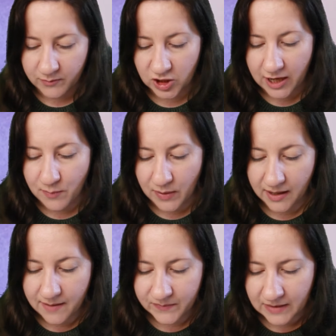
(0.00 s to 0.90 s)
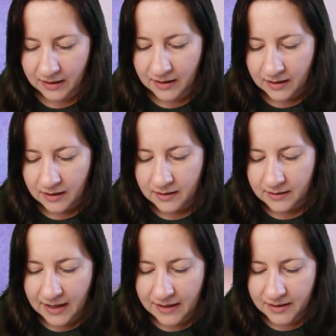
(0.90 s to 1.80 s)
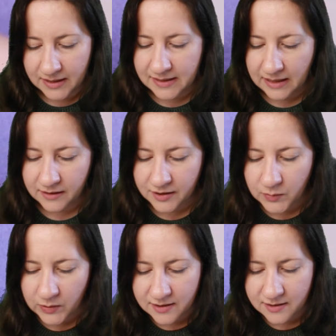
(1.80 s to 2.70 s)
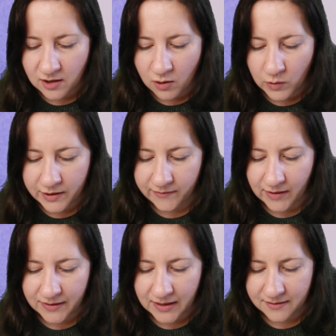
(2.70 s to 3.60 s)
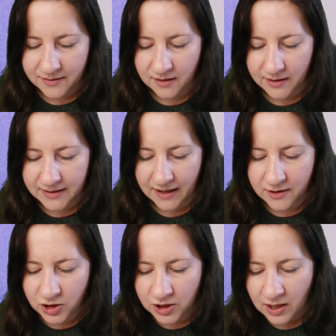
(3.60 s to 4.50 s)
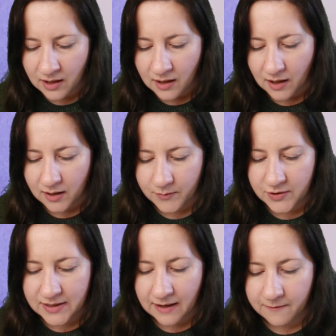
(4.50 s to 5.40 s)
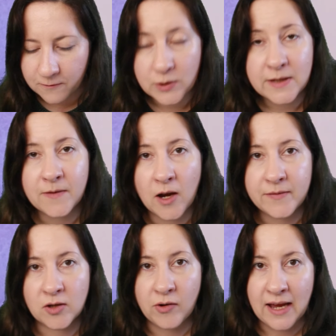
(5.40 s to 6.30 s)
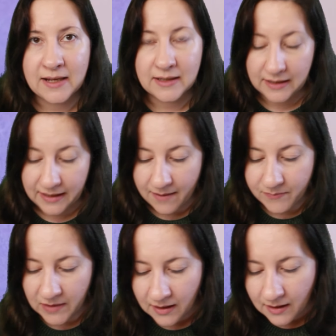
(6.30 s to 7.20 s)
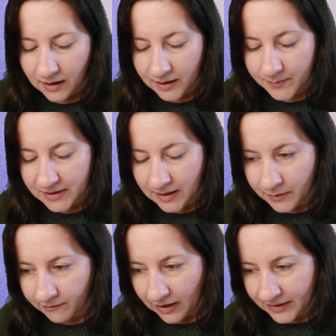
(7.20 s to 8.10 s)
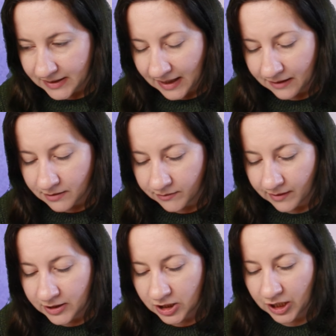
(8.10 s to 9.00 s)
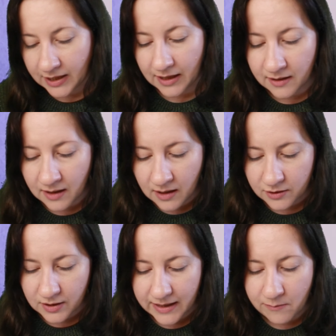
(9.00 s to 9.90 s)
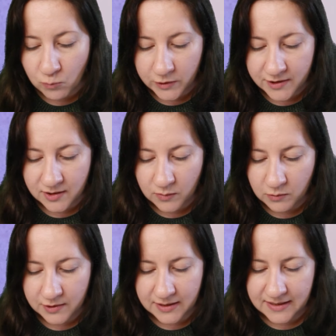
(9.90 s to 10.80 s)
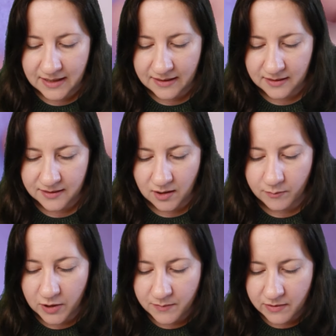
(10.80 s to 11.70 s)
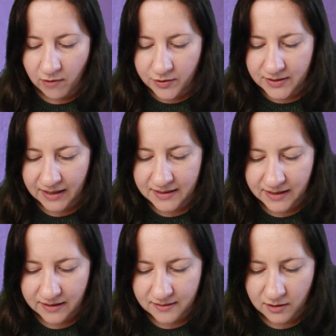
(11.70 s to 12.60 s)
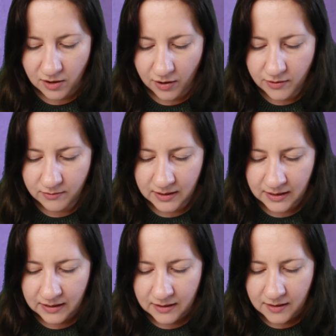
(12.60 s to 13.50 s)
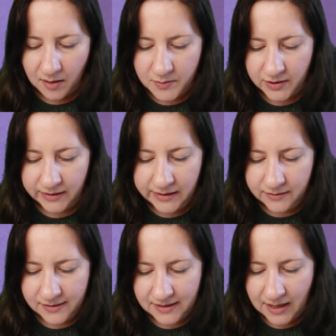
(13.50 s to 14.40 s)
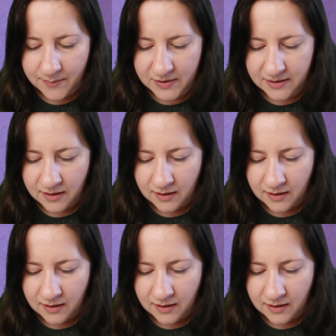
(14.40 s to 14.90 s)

shaping it. Now that it's anchored, we can start working around the outside edge, and I'm using that 45-degree angle again, and I'm stabbing around this outer edge here inwards towards the centre. So I'm going to be rotating it as I go. I'm doing little stabs,